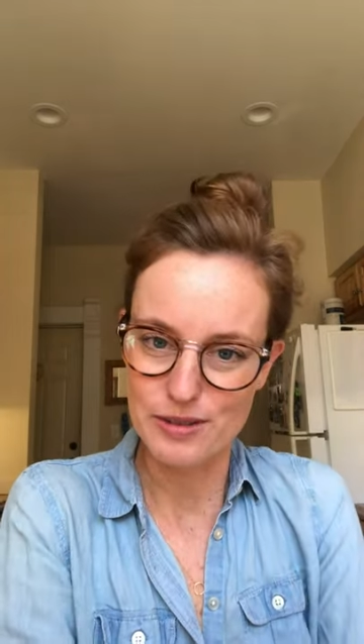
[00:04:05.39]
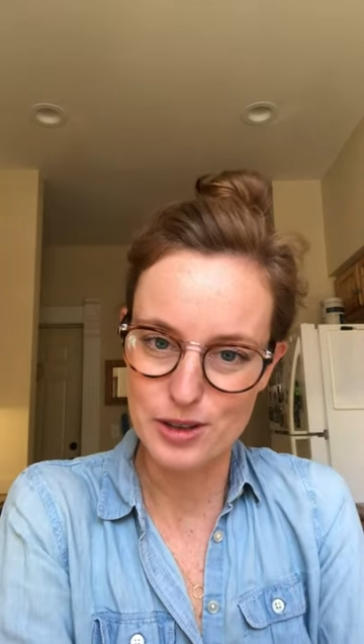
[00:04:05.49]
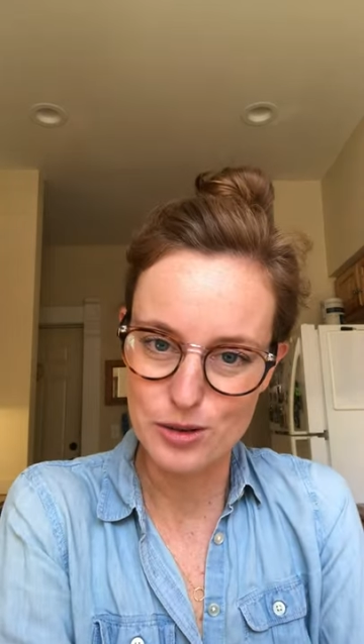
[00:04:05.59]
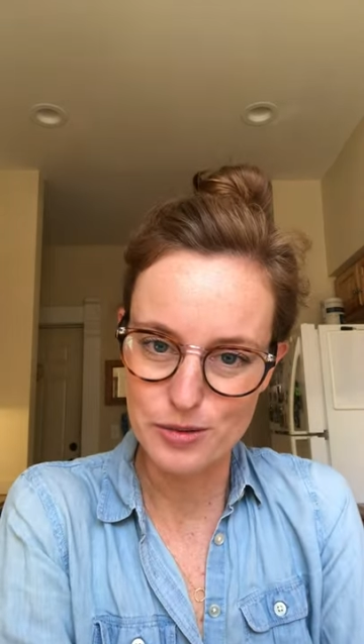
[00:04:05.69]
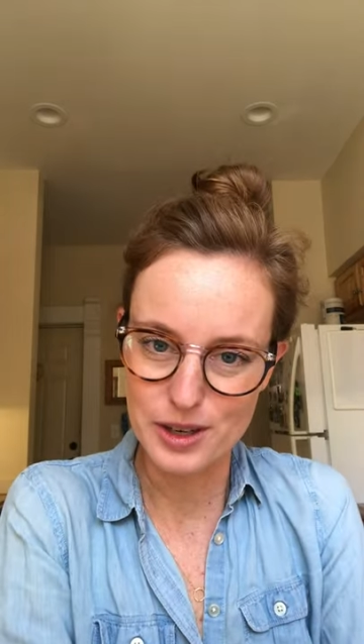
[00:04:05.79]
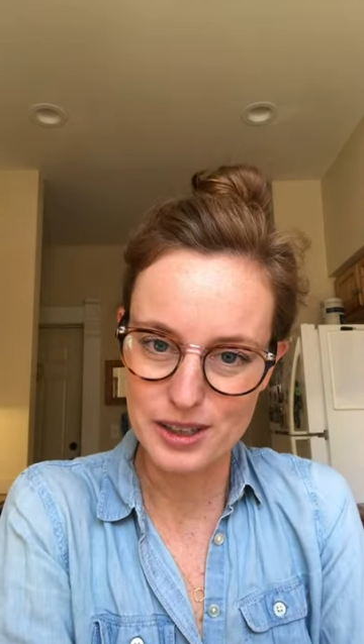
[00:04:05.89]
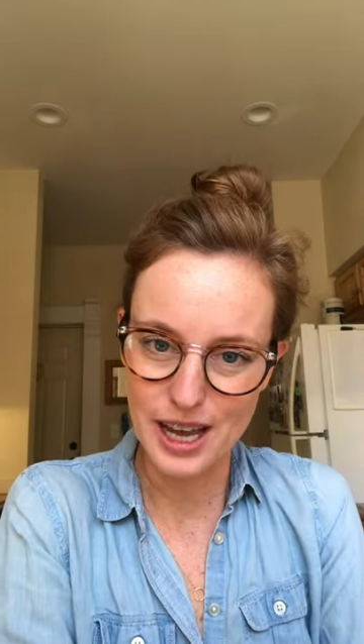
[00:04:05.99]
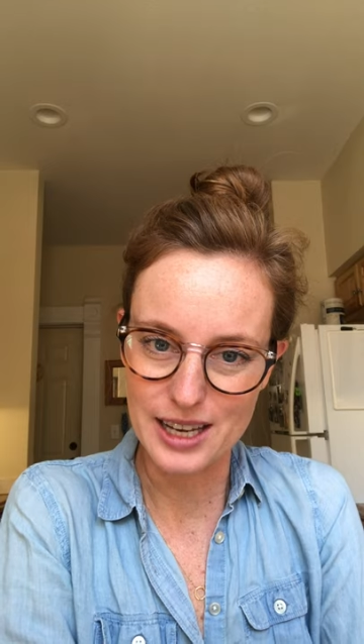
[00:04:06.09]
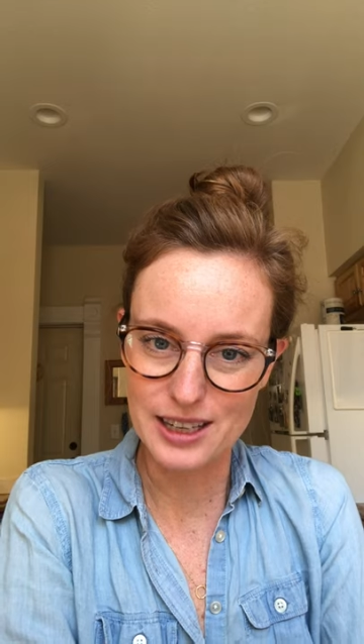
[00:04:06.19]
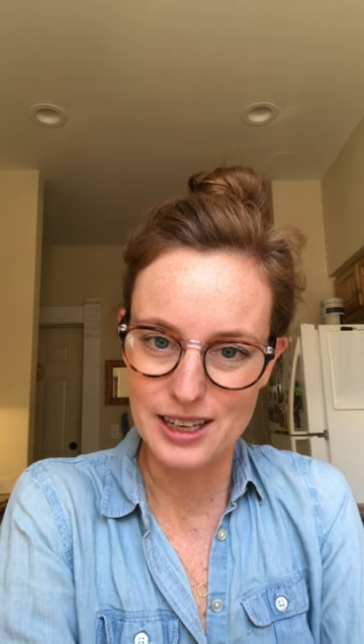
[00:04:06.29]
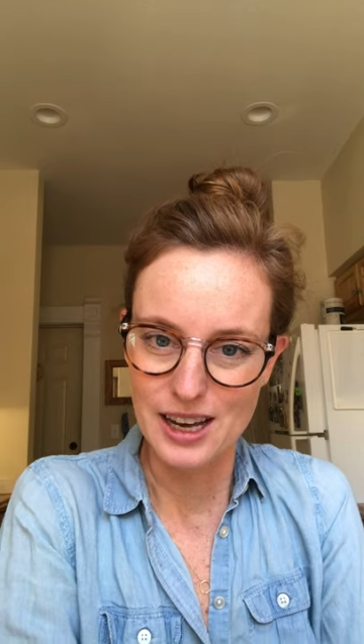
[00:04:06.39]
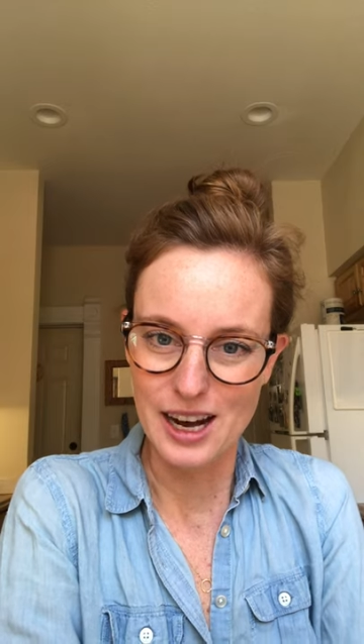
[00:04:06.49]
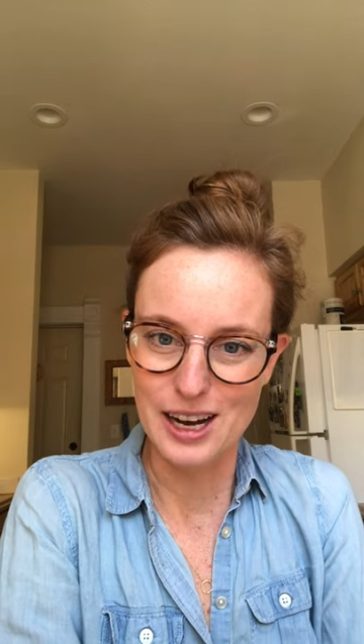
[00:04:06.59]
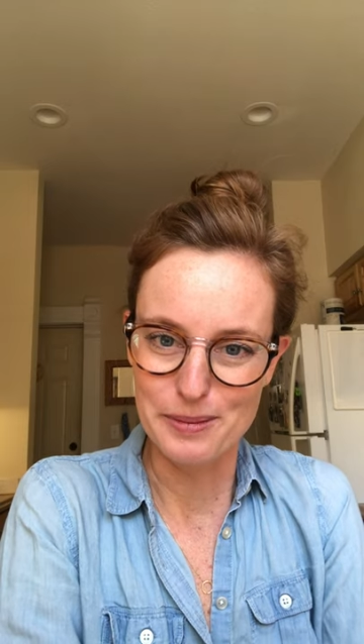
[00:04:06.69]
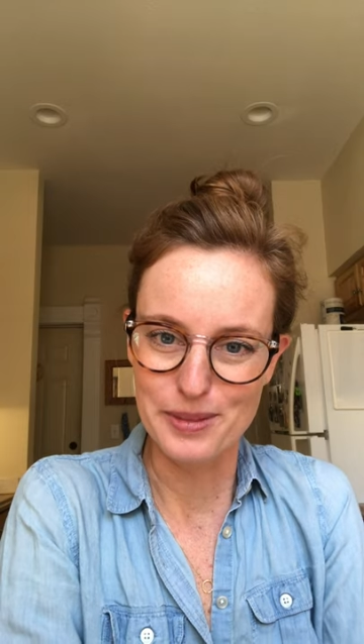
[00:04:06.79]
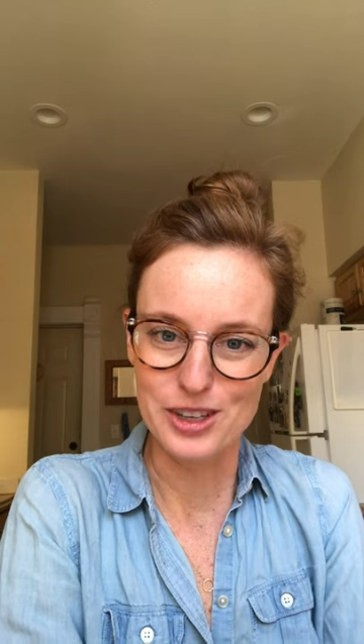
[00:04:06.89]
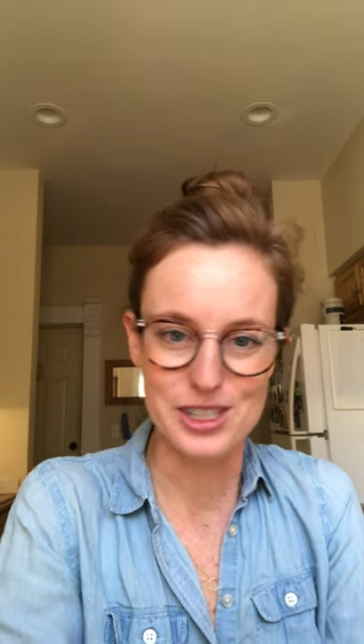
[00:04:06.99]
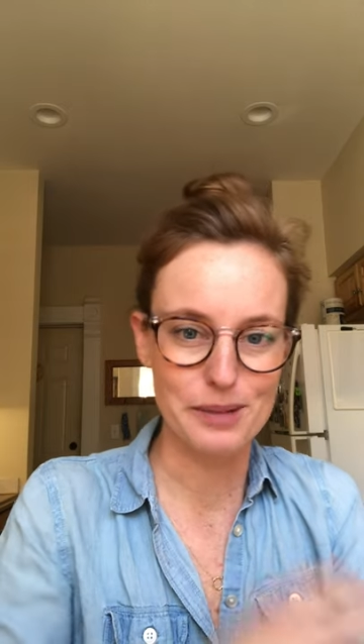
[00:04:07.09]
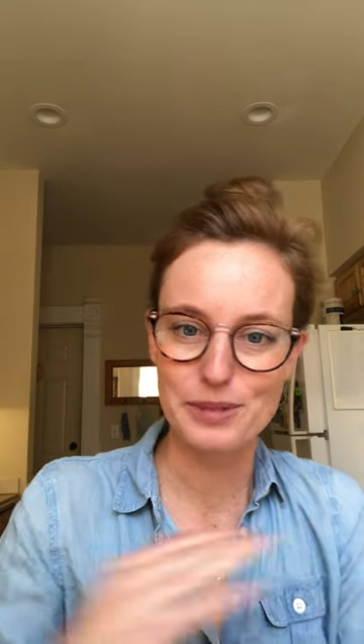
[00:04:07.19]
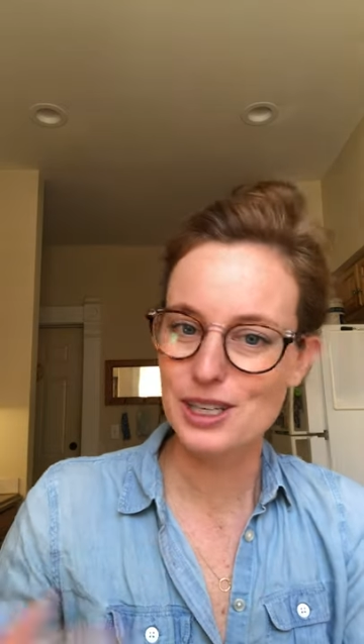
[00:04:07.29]
If you feel like um,
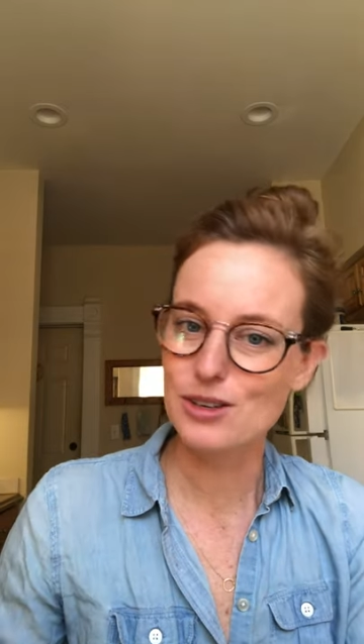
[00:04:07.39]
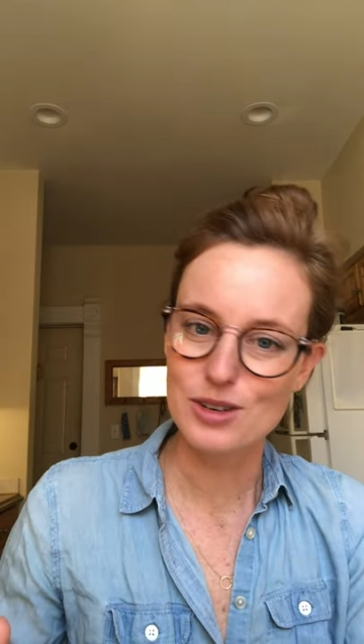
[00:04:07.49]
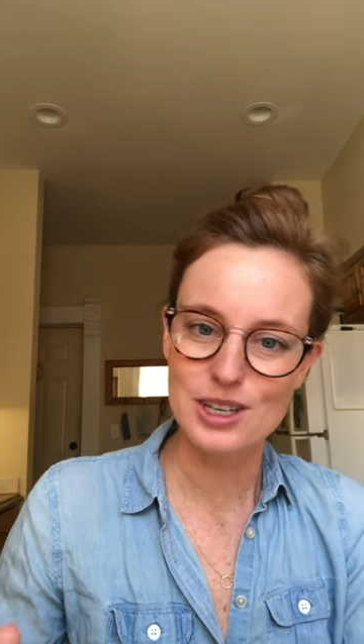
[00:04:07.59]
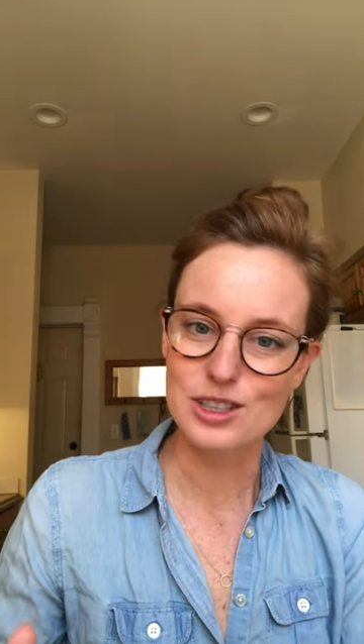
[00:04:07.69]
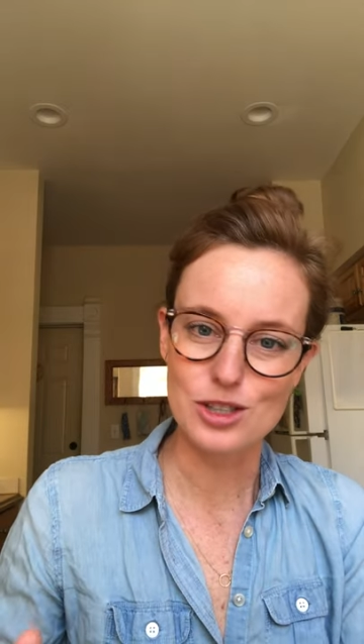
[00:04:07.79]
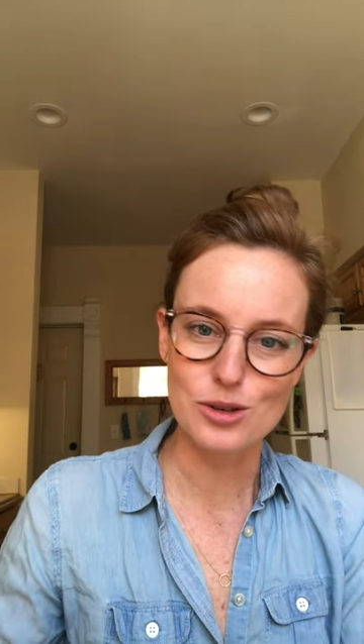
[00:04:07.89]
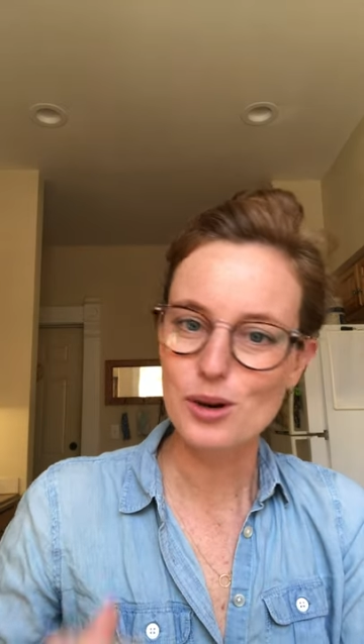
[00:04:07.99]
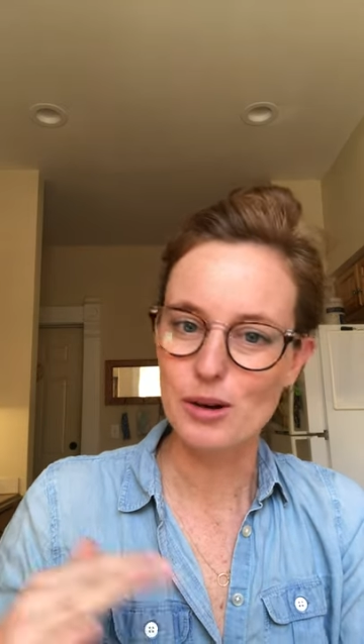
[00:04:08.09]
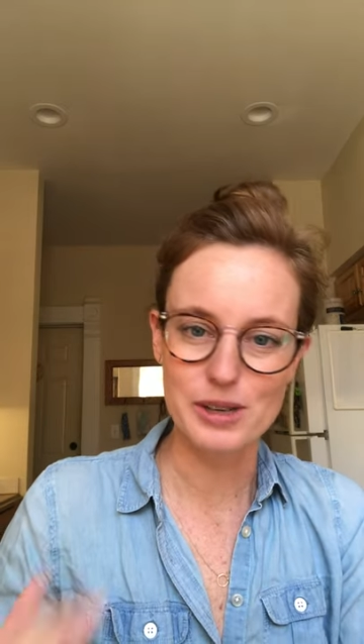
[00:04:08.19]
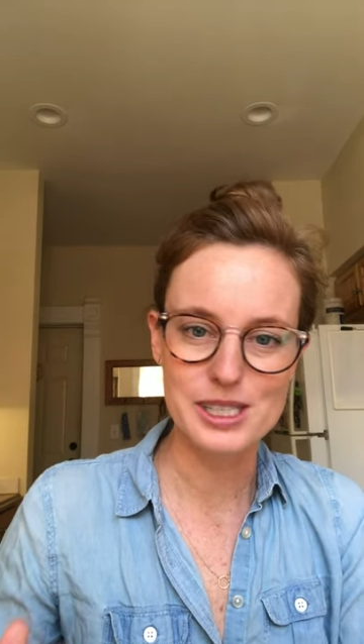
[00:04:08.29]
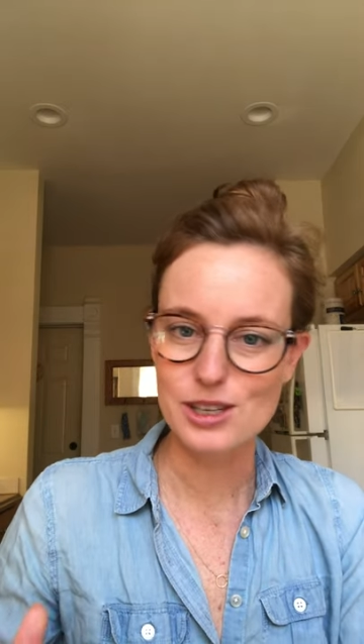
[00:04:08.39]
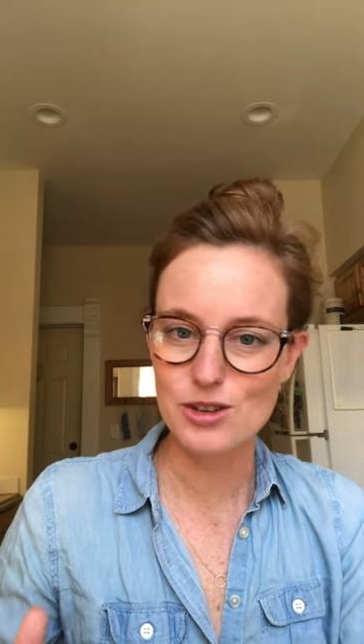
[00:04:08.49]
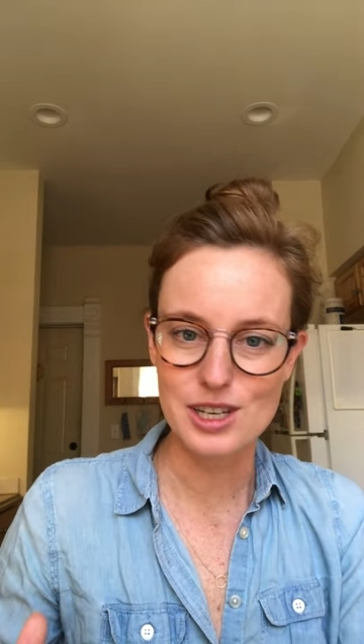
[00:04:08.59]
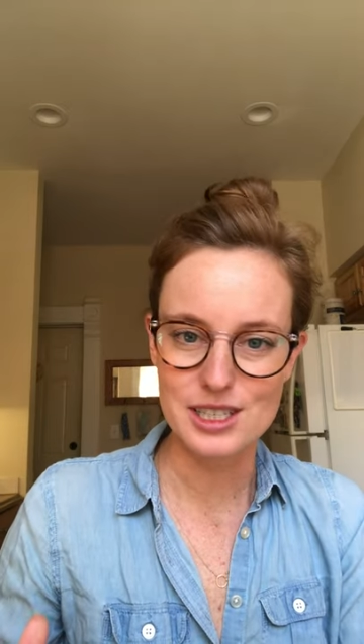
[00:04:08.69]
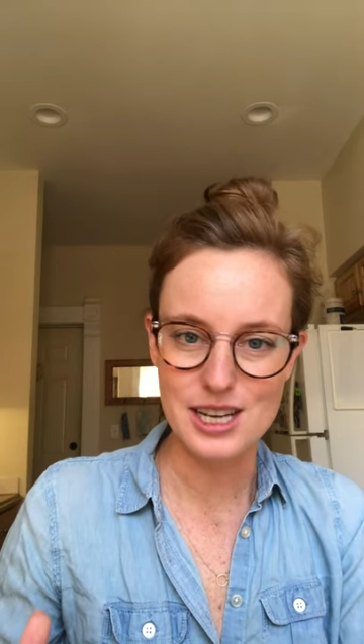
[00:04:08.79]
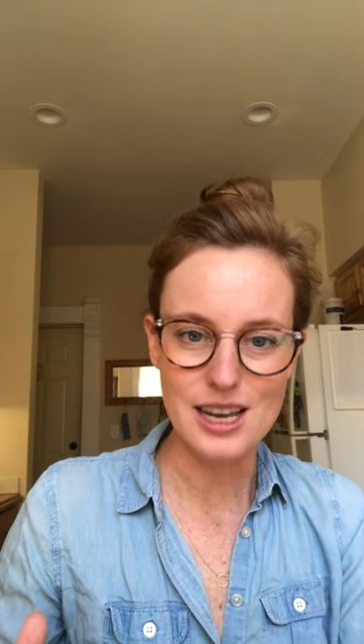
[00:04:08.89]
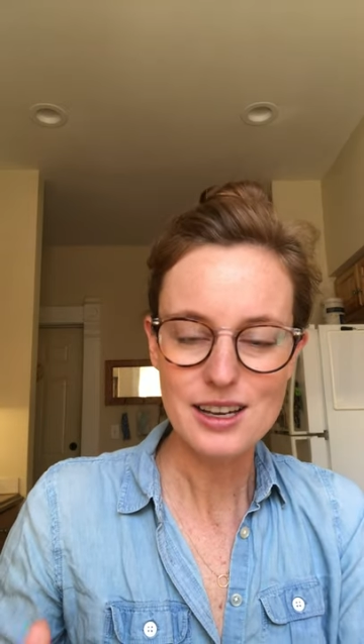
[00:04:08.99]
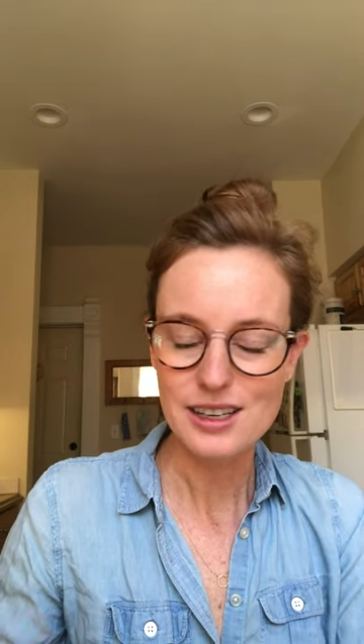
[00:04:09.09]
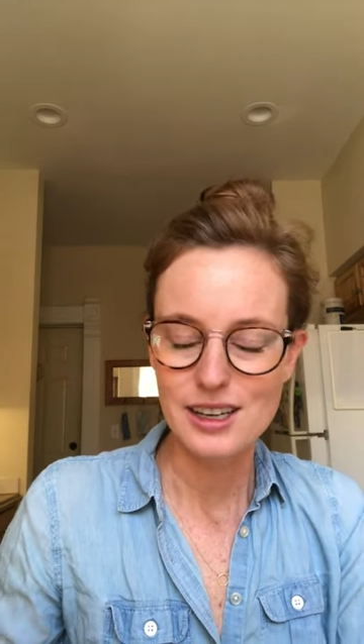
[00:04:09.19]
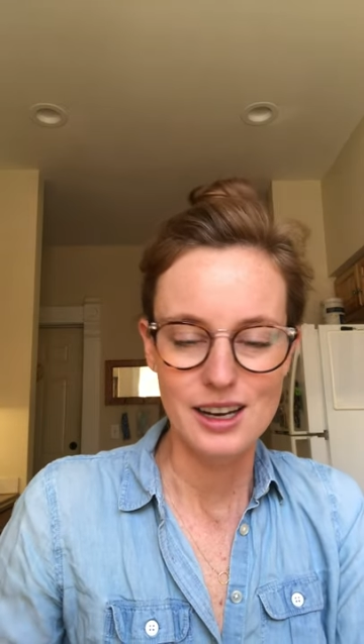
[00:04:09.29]
there's something you need to do, a risk you need to take,